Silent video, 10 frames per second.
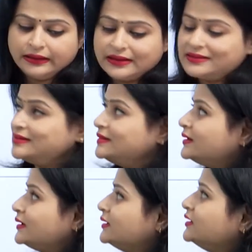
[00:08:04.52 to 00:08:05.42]
Let us see
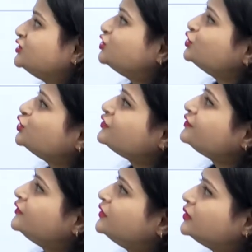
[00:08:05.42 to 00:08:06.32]
the condition of
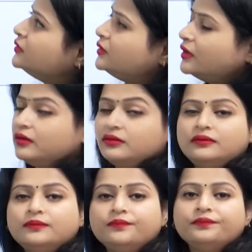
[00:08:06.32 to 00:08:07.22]
third year.
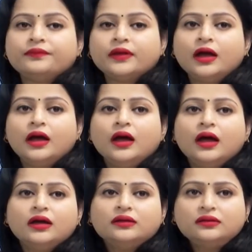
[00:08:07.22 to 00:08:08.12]

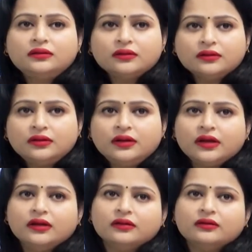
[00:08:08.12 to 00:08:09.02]
In third
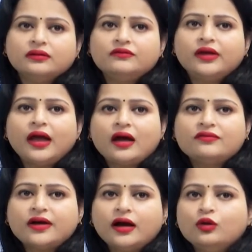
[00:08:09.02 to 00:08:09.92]
year, we
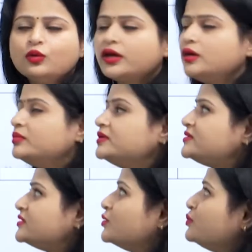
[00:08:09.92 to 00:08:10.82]
have allocable
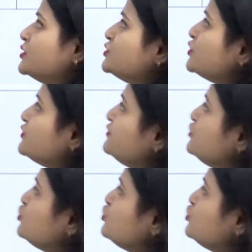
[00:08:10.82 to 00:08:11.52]
surplus of